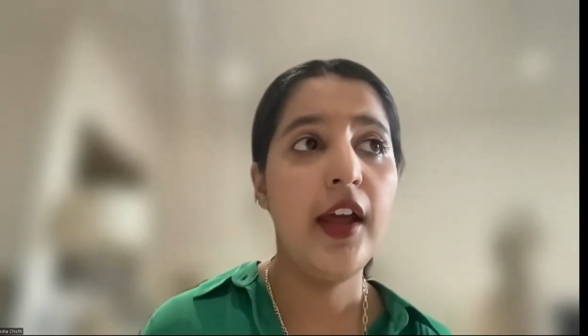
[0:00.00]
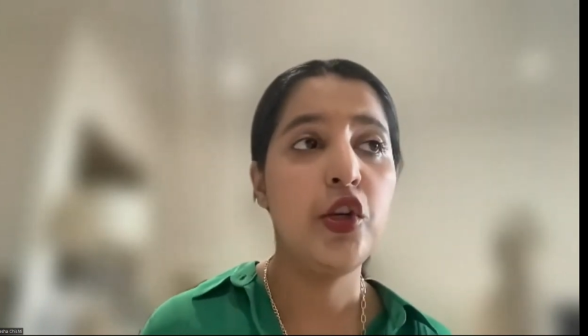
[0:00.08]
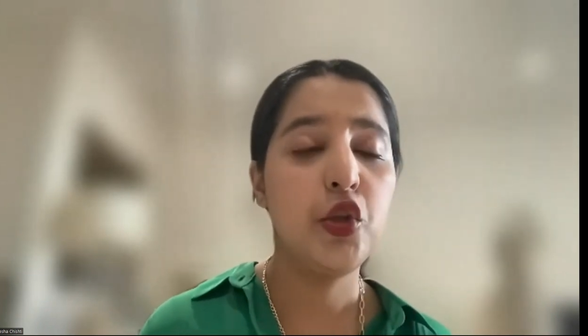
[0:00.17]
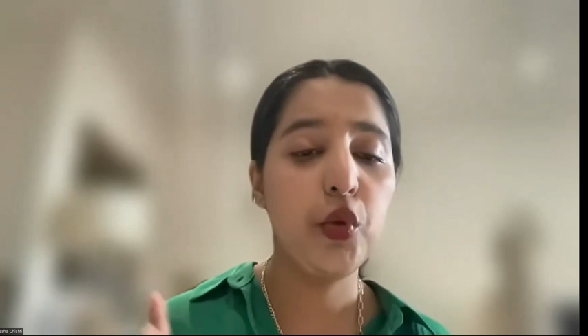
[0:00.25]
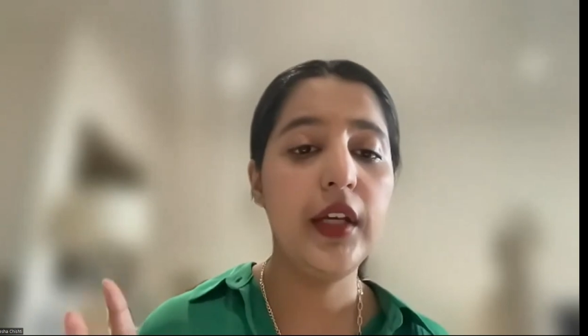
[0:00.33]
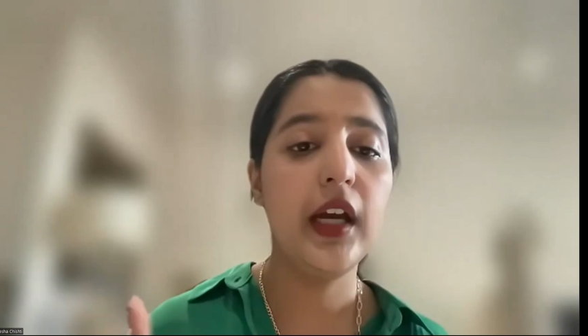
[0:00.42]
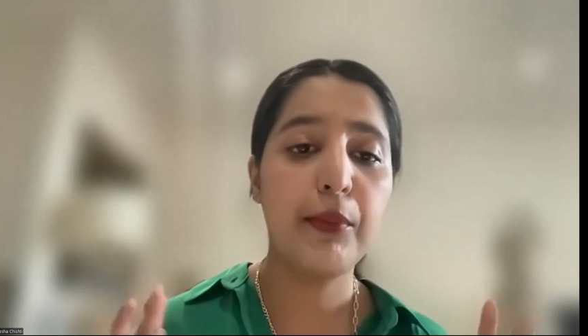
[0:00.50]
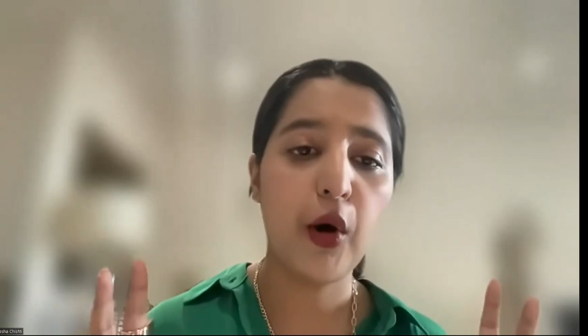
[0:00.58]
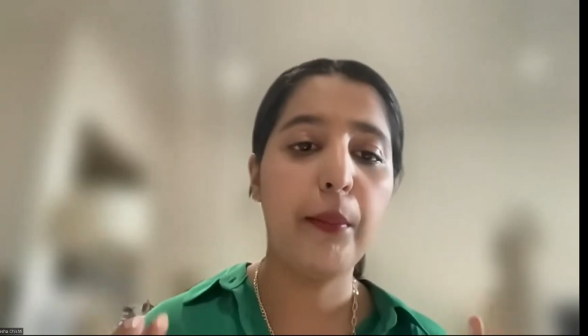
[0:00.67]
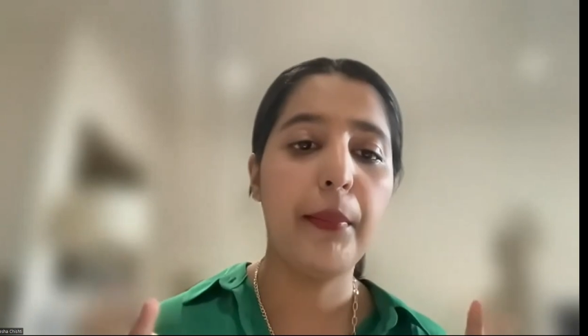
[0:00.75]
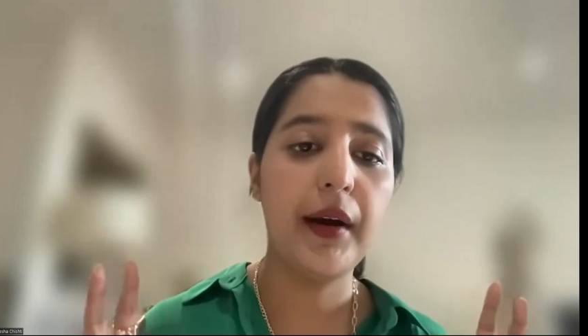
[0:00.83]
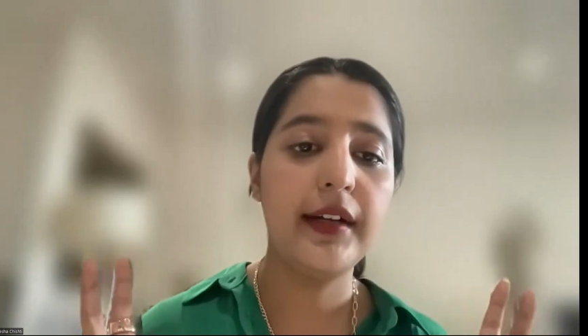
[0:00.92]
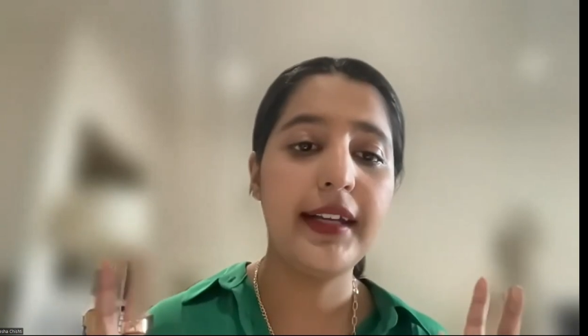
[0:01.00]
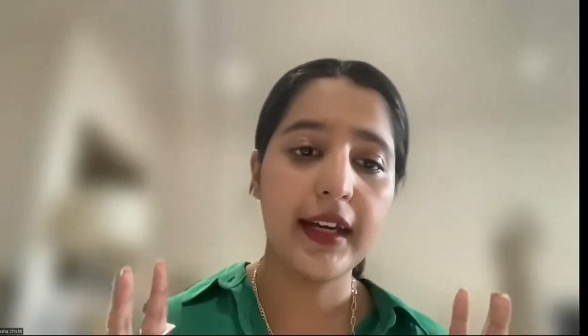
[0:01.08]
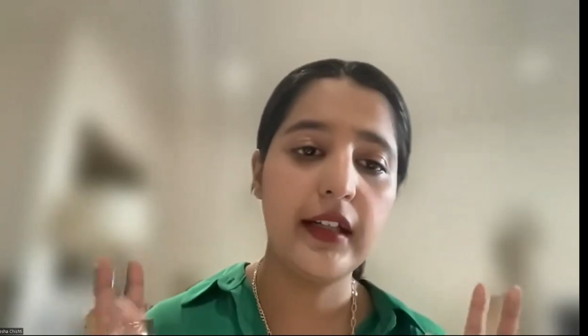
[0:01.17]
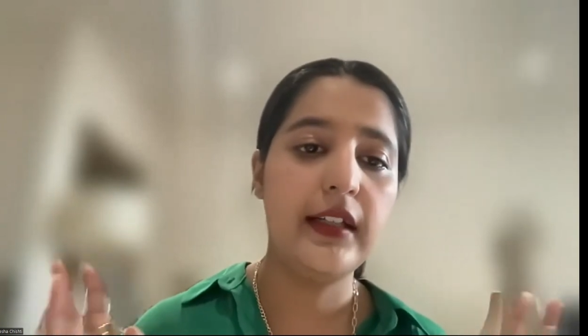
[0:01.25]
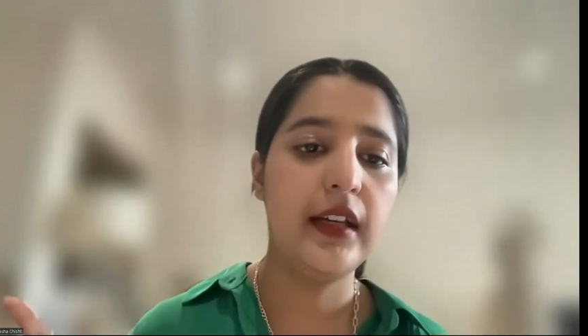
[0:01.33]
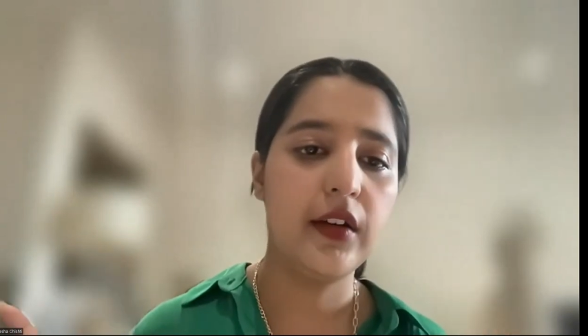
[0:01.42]
doing a proper
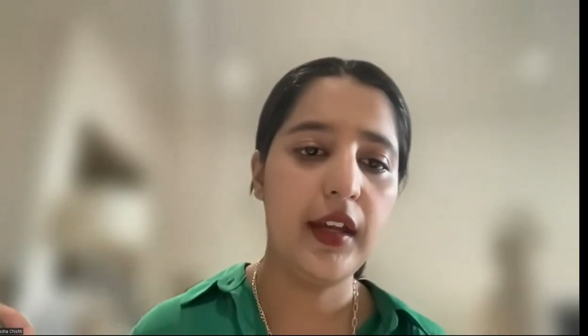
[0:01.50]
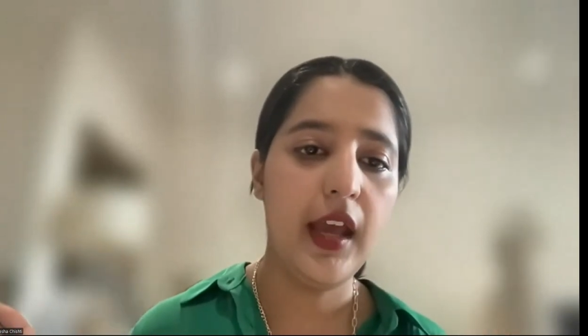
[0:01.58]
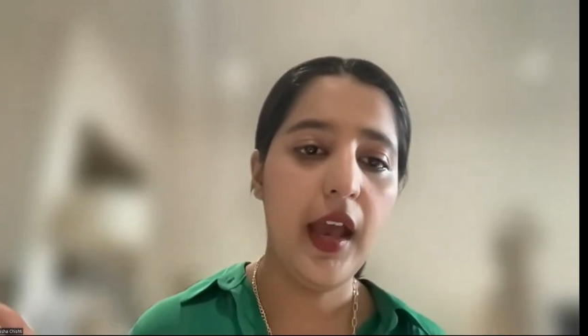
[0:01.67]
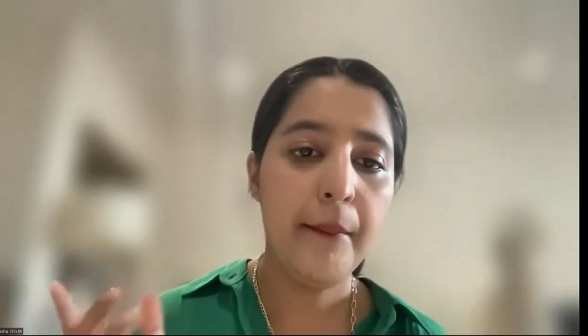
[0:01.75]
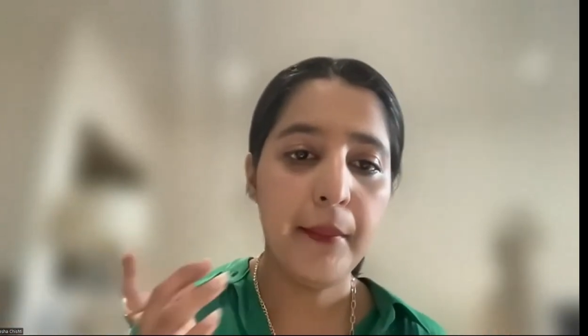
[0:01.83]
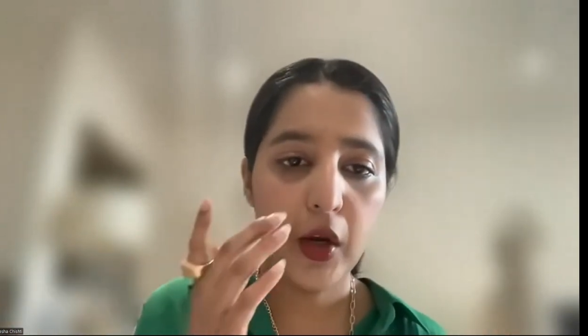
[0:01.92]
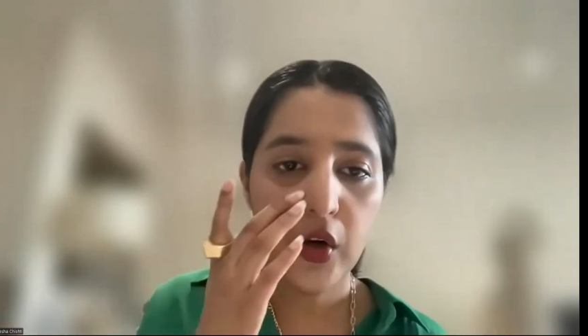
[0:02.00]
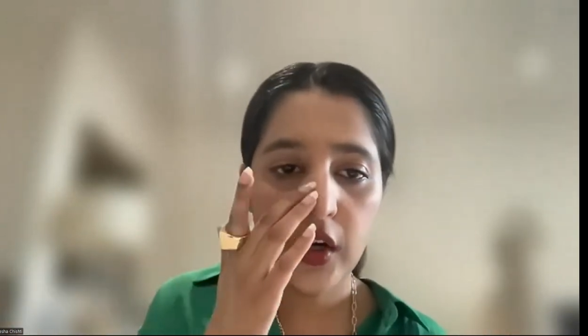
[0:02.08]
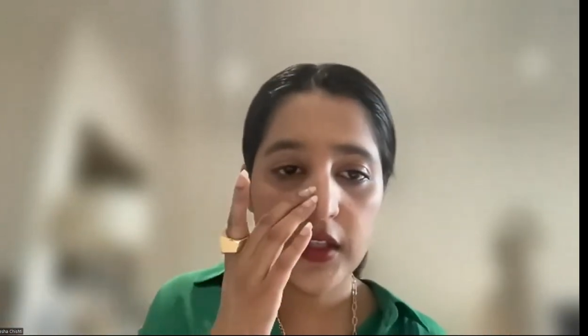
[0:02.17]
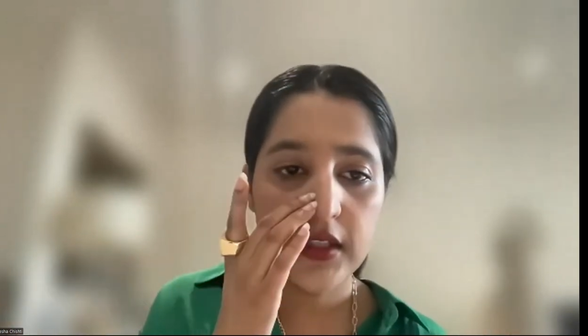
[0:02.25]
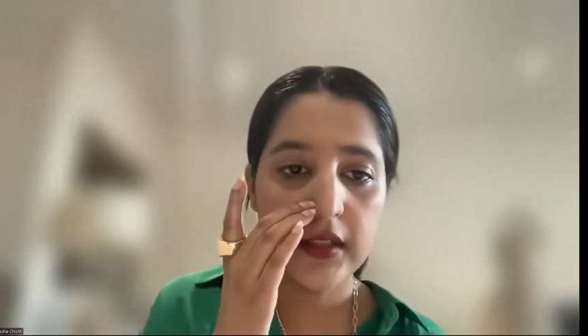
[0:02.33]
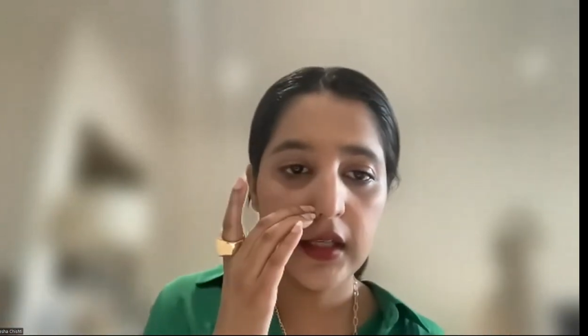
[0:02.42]
tech degree, because